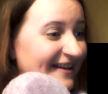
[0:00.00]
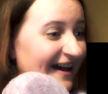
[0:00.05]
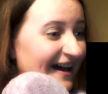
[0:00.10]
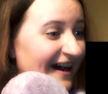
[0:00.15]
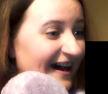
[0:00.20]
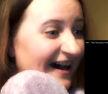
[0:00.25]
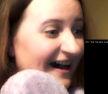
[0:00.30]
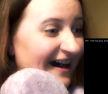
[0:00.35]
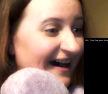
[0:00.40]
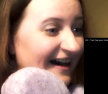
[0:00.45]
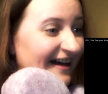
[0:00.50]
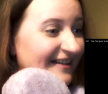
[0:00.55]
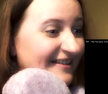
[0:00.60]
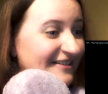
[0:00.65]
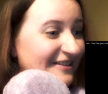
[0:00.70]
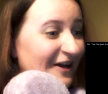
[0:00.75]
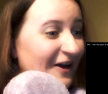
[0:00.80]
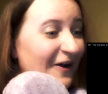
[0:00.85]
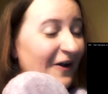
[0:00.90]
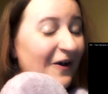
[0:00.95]

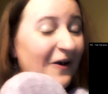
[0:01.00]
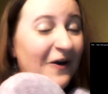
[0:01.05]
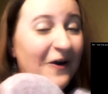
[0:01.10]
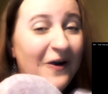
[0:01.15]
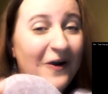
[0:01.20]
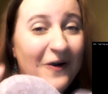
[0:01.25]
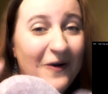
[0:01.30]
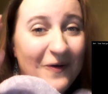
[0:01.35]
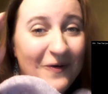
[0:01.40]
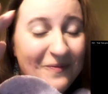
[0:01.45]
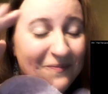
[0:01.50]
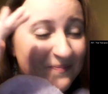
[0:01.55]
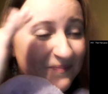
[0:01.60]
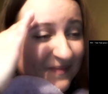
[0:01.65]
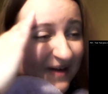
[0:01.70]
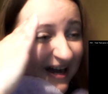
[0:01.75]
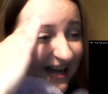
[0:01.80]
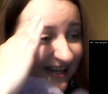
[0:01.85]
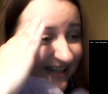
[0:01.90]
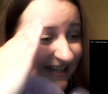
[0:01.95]
god, Oh
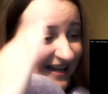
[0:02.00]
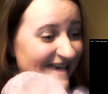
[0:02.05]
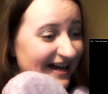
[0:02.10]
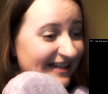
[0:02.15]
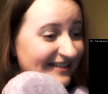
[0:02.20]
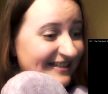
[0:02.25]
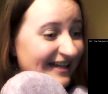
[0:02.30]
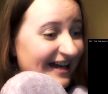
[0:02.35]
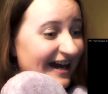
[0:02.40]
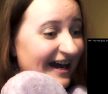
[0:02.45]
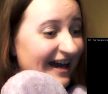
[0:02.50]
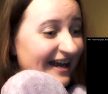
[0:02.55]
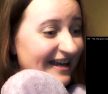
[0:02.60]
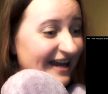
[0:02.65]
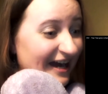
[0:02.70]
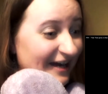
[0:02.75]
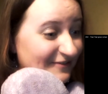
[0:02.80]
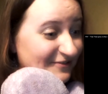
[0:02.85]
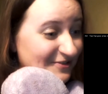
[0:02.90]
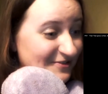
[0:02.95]
my god, I
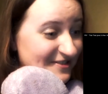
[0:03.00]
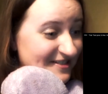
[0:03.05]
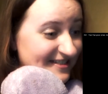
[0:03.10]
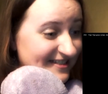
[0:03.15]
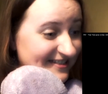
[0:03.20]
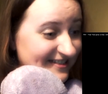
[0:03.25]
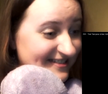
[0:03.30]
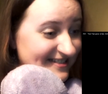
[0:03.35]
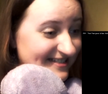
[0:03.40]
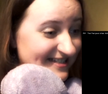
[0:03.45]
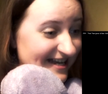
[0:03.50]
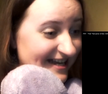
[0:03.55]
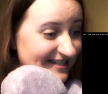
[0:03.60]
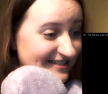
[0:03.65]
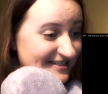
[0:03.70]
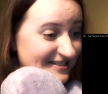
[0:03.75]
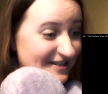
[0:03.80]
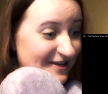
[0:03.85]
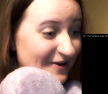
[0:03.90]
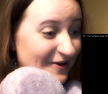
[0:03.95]
have to see this
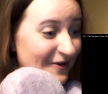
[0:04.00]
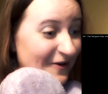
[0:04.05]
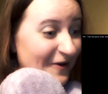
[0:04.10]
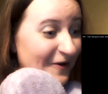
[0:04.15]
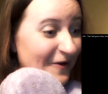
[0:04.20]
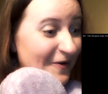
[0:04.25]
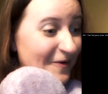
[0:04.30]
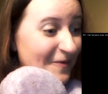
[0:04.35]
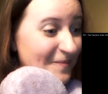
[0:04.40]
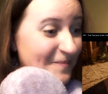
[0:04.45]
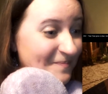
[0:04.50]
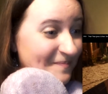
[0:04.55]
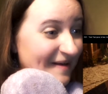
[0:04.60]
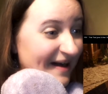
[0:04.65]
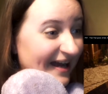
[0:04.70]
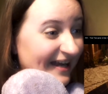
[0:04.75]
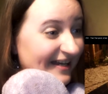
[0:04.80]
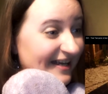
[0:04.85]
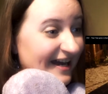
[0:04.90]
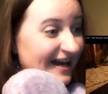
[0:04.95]
dance. Oh
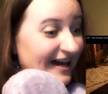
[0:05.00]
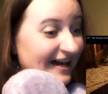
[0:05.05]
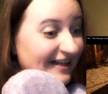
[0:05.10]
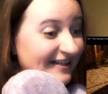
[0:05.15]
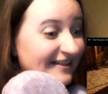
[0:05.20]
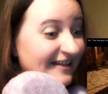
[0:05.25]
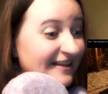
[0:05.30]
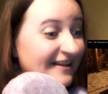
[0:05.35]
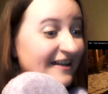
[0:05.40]
my god.